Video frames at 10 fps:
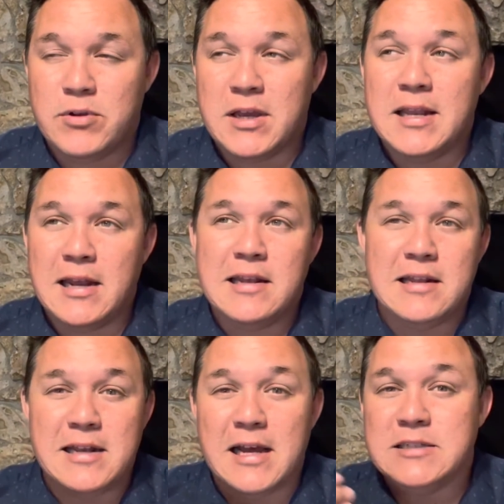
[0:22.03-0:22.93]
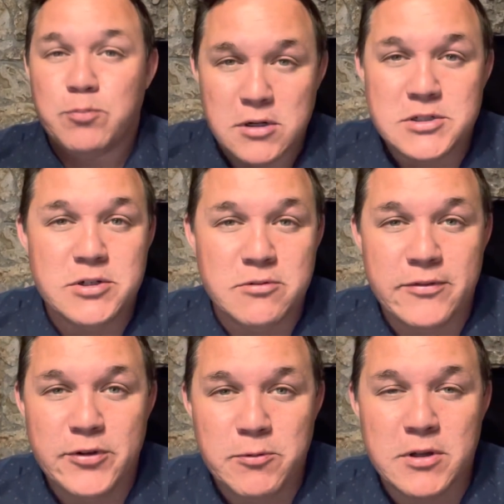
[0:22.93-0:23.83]
connecting the dots part two,
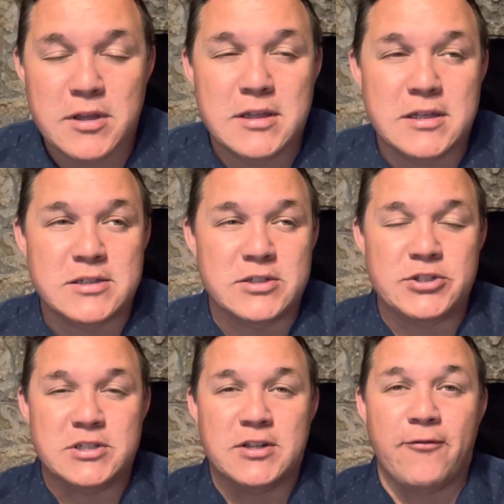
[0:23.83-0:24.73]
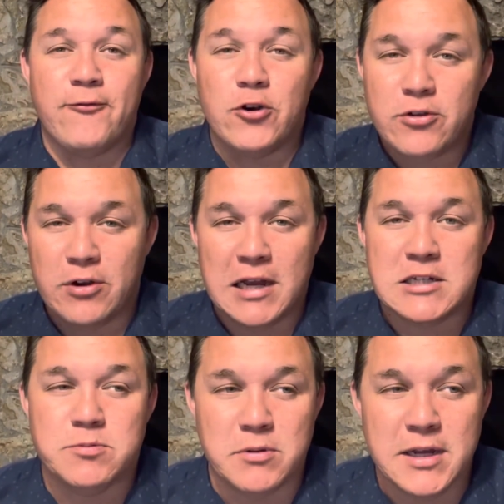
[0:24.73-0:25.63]
if you will, that this is just a further
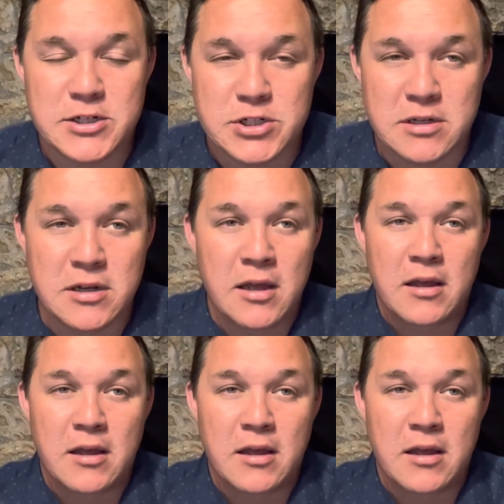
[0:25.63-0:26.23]
explanation